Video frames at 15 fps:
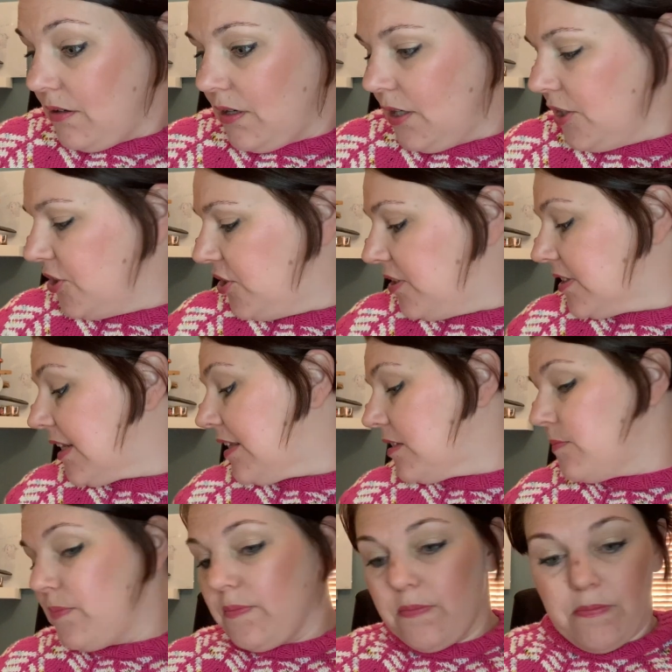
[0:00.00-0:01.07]
she just gets
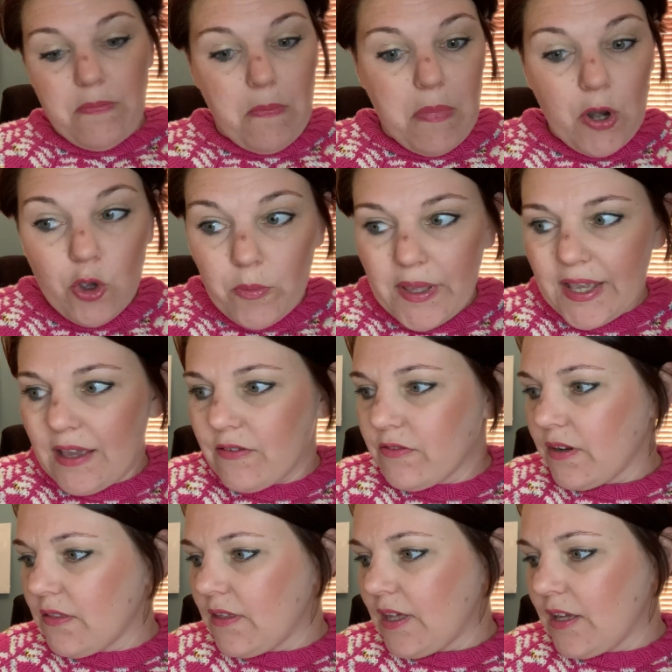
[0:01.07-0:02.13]
blooming
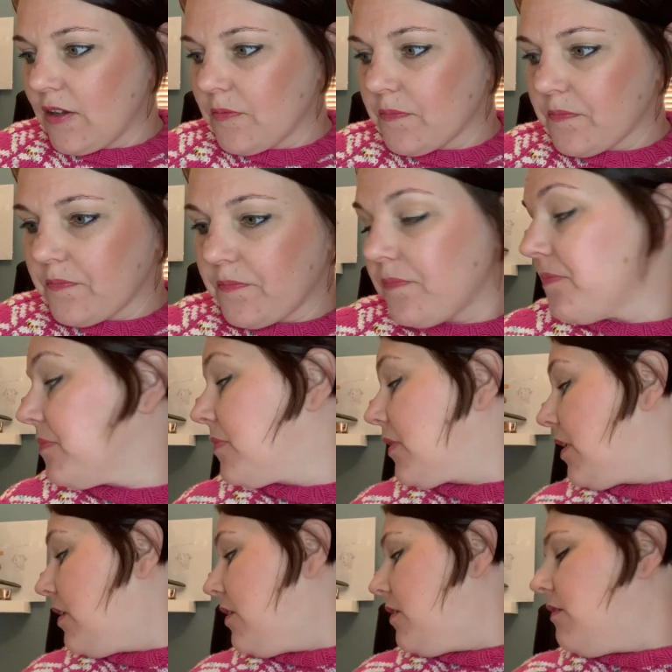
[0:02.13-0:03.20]
everything.
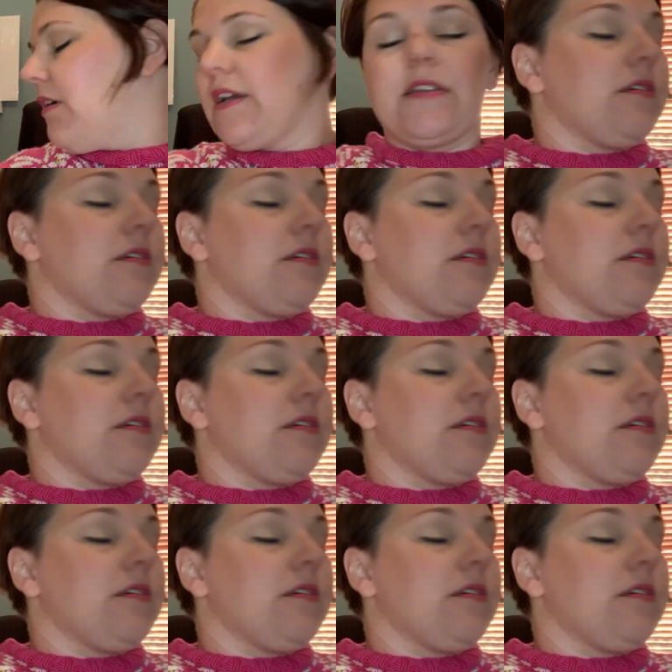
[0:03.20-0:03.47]
Right,